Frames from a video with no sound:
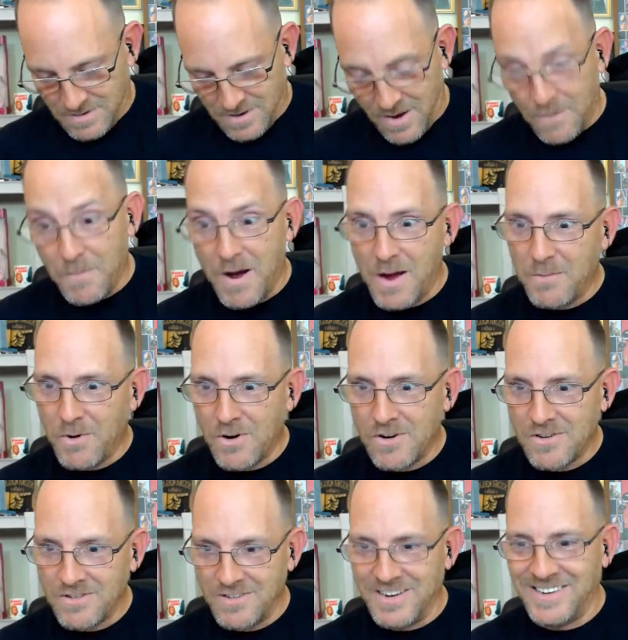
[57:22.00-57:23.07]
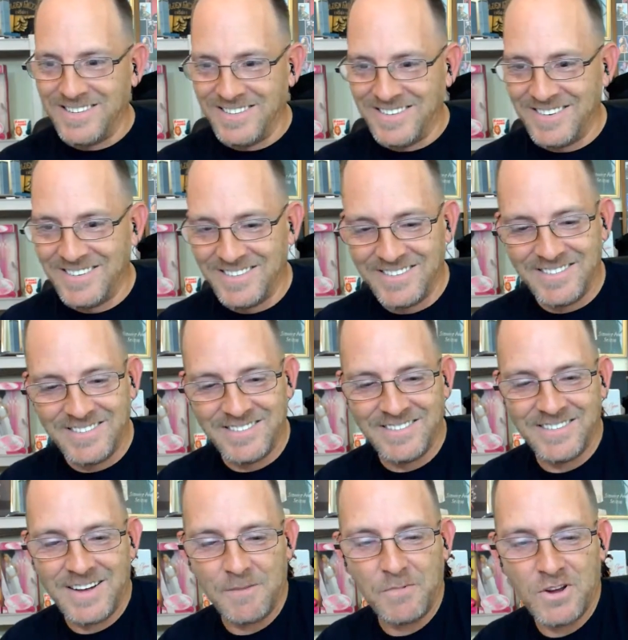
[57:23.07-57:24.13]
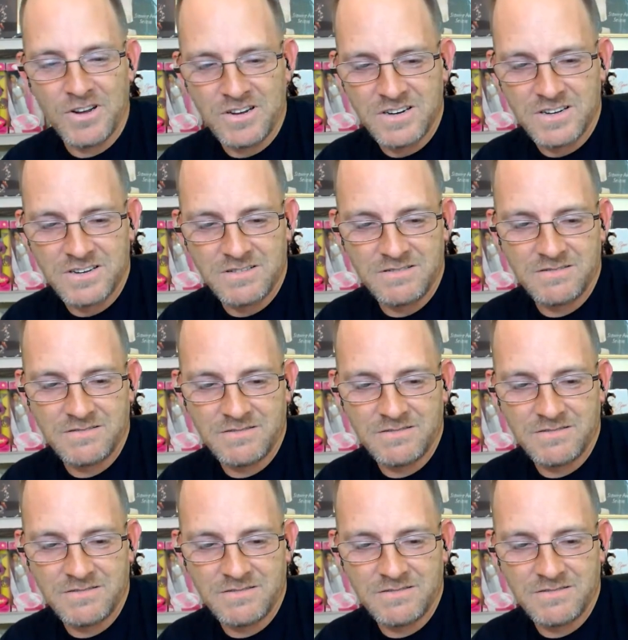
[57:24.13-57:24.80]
on my part, I'm good.